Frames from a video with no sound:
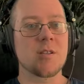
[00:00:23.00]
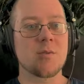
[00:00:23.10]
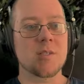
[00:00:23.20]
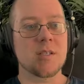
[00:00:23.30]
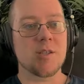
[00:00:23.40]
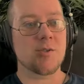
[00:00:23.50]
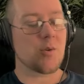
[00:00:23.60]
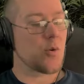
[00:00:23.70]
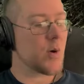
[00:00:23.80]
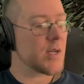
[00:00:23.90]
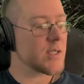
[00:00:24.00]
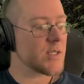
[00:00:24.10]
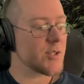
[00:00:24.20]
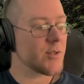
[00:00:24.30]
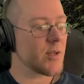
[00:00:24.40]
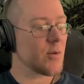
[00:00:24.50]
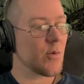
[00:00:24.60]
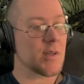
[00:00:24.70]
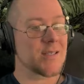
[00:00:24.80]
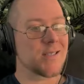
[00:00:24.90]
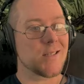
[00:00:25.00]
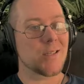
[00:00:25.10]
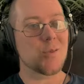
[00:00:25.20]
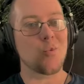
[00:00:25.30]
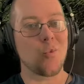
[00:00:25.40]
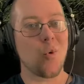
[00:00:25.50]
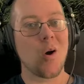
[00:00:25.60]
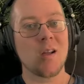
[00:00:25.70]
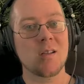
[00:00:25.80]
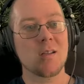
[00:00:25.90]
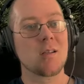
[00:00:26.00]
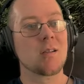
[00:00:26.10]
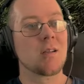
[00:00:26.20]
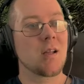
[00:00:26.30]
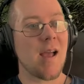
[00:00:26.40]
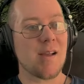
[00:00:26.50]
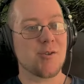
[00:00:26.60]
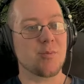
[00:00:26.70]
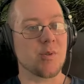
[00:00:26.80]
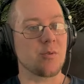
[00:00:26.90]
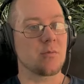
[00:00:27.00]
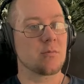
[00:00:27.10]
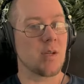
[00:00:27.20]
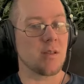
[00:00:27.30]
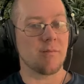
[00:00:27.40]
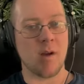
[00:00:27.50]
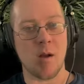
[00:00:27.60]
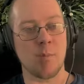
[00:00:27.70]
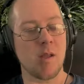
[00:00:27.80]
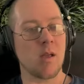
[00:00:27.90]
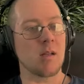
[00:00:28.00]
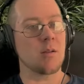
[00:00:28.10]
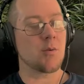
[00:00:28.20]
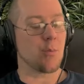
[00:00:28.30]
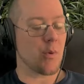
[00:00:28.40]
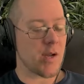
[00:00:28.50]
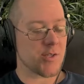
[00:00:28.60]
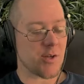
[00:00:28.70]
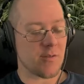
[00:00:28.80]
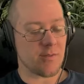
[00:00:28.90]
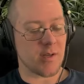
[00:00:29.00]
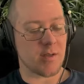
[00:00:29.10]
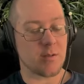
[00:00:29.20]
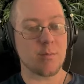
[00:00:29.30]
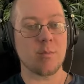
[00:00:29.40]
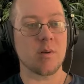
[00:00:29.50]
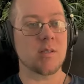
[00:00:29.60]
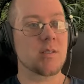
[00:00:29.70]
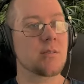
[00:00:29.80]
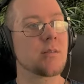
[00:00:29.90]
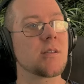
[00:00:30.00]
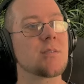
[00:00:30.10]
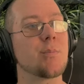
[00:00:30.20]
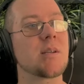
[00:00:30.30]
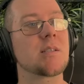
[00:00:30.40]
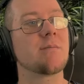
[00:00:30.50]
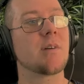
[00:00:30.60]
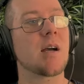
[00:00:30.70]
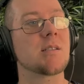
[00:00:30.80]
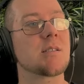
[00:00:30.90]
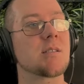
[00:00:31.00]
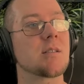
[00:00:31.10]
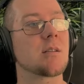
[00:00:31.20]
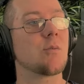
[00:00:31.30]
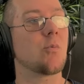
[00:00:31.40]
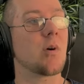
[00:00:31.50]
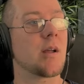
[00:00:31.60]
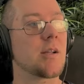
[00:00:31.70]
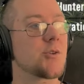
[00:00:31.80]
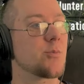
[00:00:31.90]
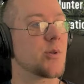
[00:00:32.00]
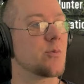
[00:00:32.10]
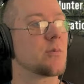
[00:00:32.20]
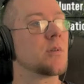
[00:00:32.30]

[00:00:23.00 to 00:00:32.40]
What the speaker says: those initial quests, you're gonna want to stick to one attribute at the very beginning. You can branch off later, but it's best advised to stick to one attribute.